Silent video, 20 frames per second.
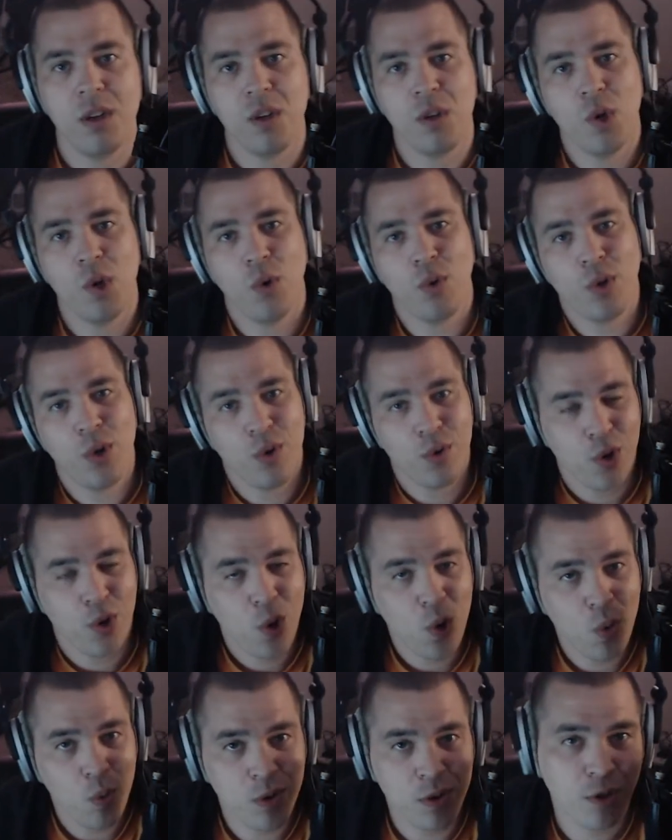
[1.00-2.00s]
Yo, yo,
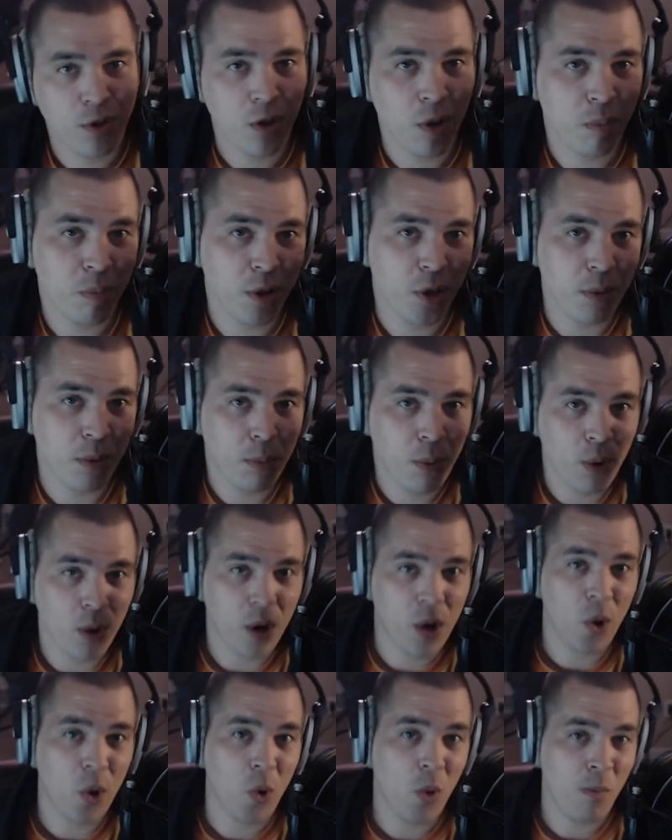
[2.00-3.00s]
yo, what's up? It's your boy
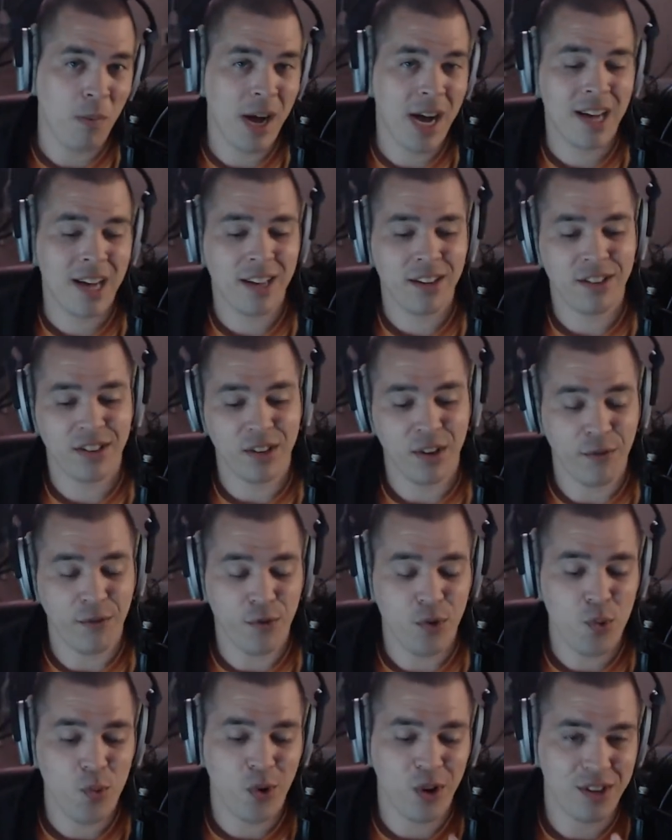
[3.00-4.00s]
Cole Mize, and
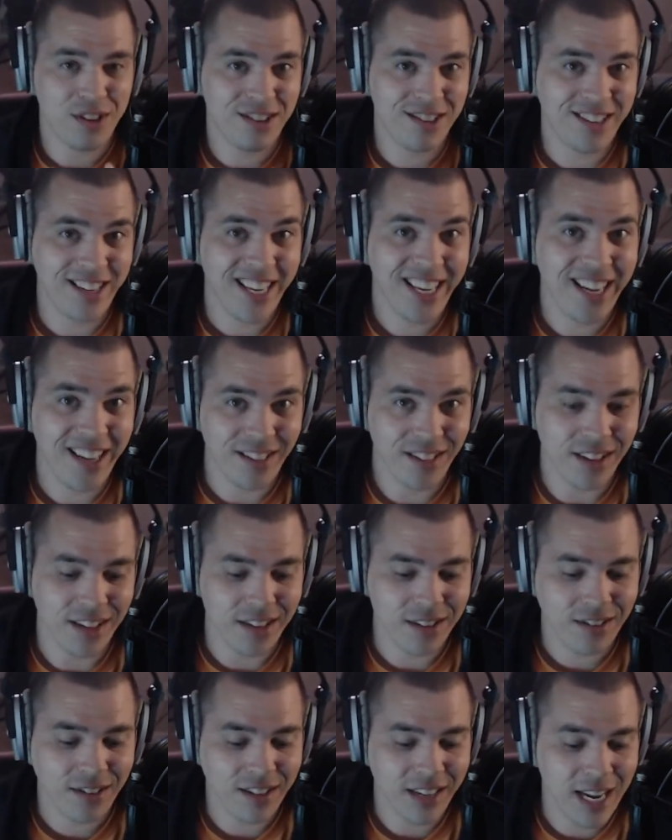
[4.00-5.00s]
if you are seeing
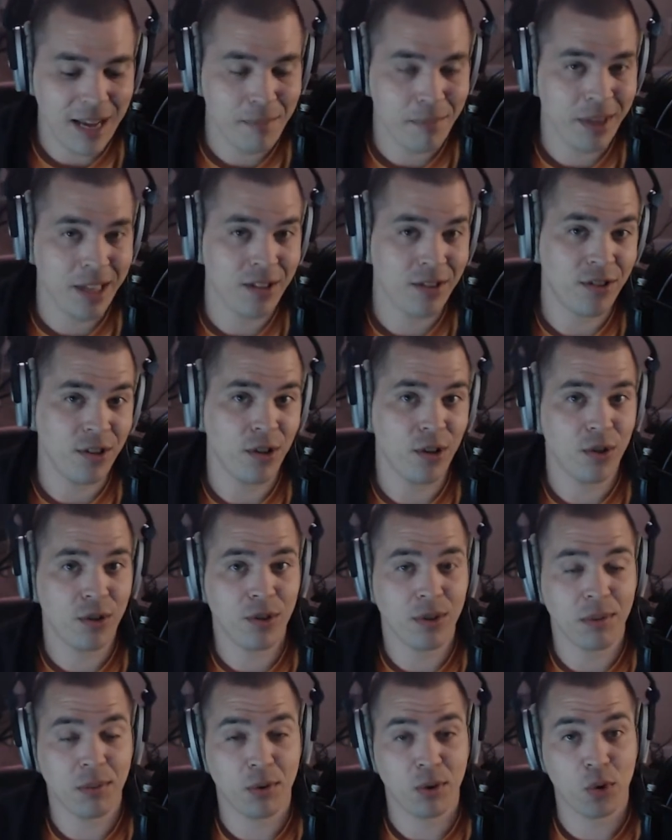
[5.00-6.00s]
this, then that means that you're
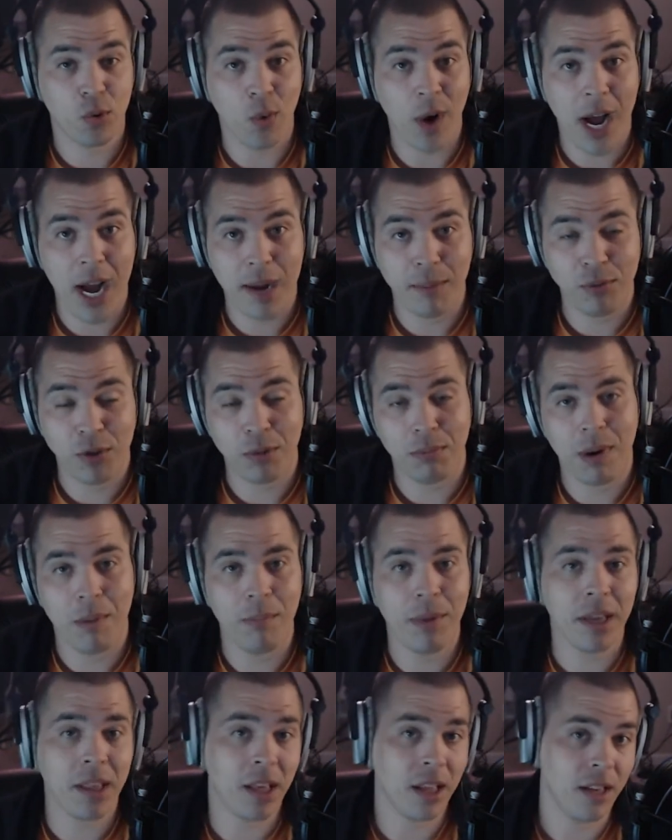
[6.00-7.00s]
subscribed to my
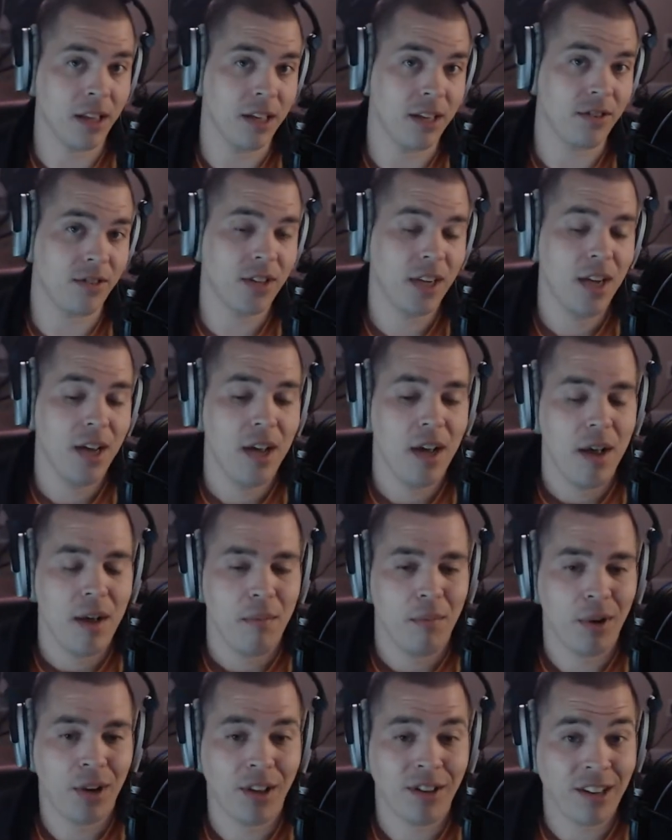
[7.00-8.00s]
mailing list
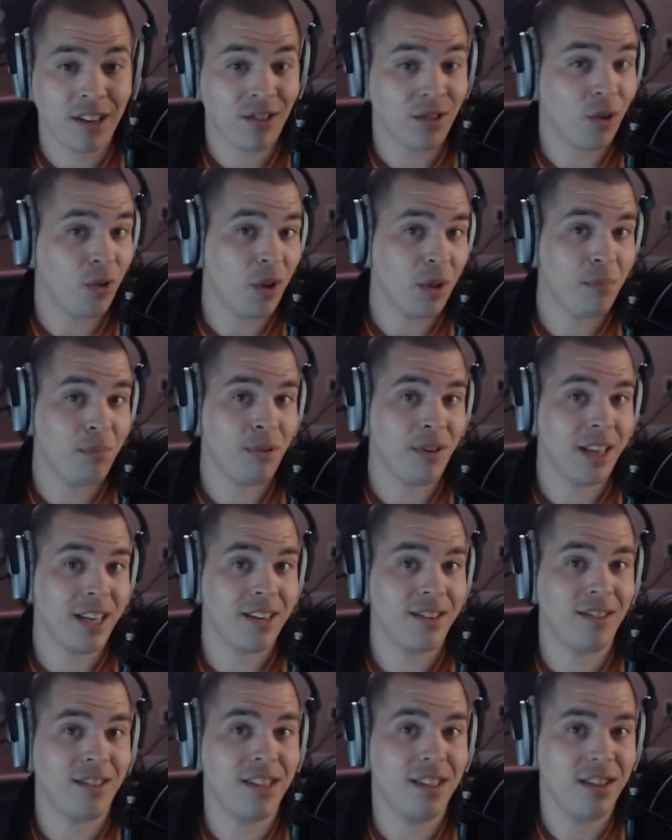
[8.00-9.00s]
because that's the only
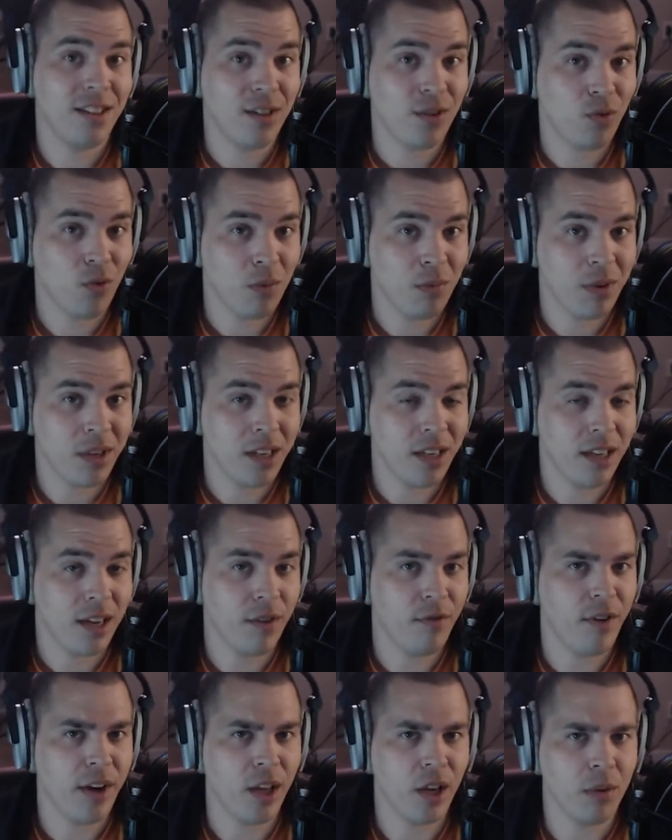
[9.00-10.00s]
place that this will be
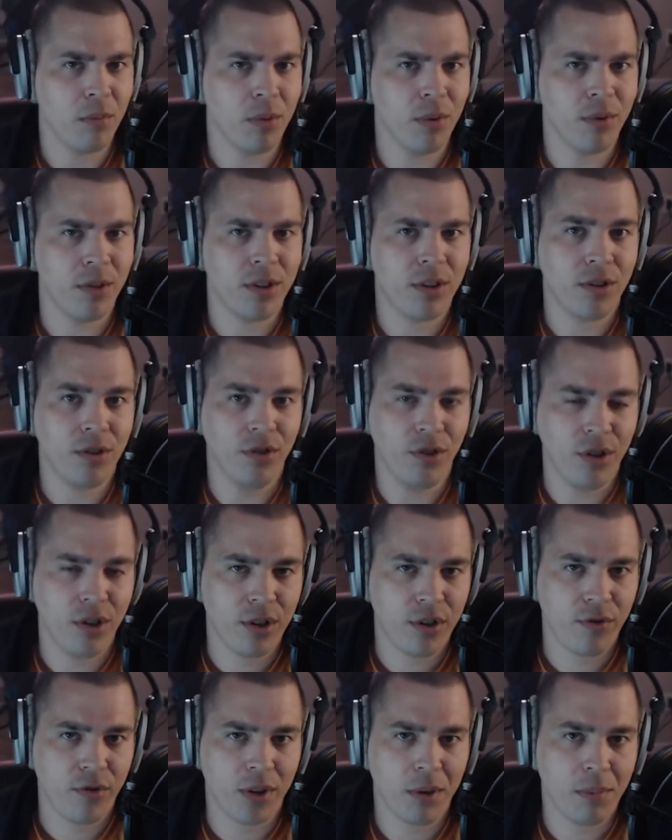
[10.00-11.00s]
available. This is
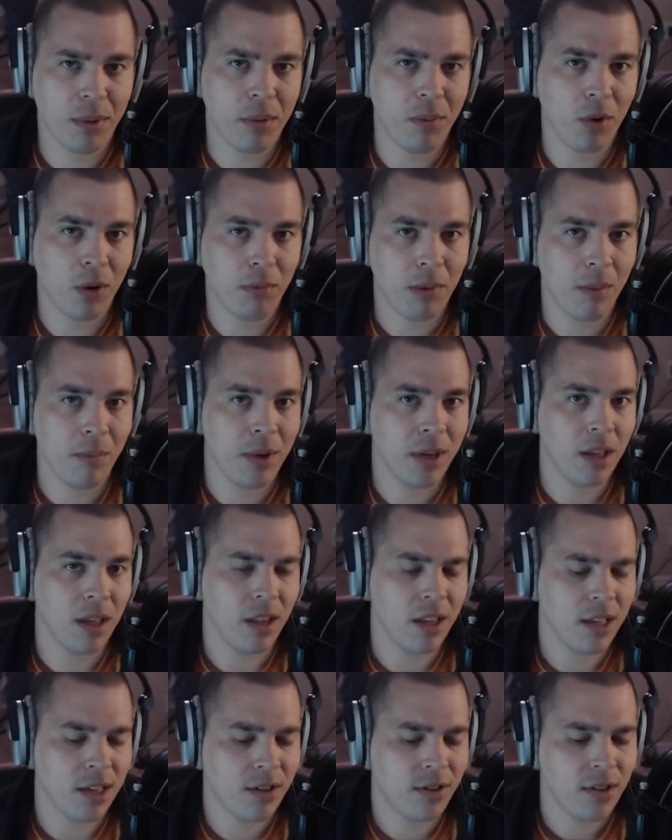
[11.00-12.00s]
just for the people on my
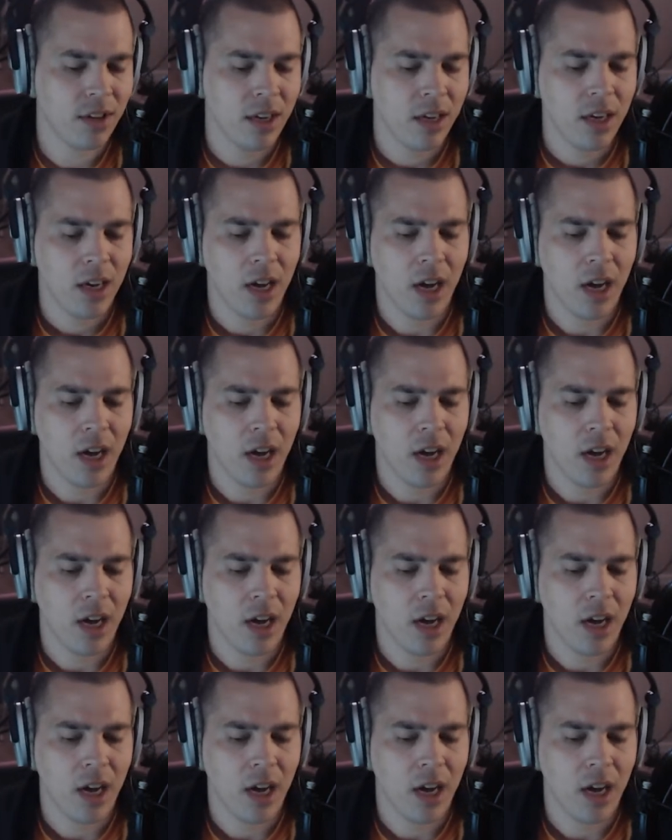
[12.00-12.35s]
mailing list.